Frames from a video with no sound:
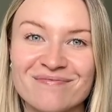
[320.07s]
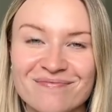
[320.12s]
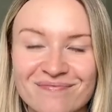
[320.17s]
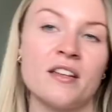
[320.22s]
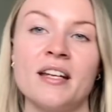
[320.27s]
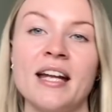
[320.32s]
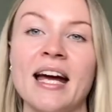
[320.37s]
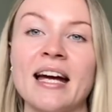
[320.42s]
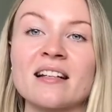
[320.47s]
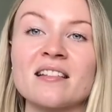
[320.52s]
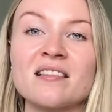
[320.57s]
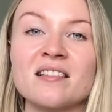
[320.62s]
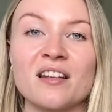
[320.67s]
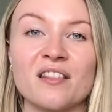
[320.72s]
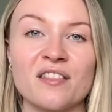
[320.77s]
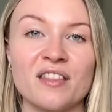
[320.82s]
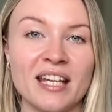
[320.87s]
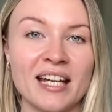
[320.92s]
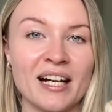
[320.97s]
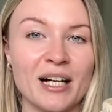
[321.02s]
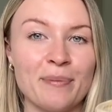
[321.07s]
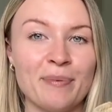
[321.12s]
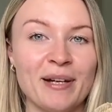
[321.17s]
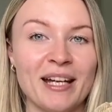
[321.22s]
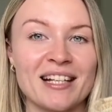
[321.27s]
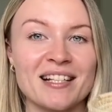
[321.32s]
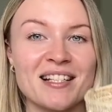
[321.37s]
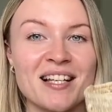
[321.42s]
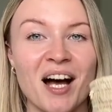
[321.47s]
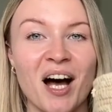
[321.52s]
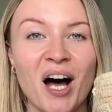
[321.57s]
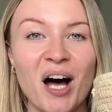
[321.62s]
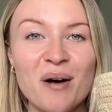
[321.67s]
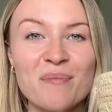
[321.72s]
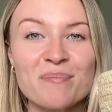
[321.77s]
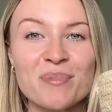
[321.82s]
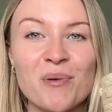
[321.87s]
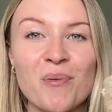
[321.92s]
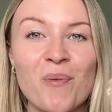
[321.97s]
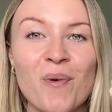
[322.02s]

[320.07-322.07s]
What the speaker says: The next thing I picked up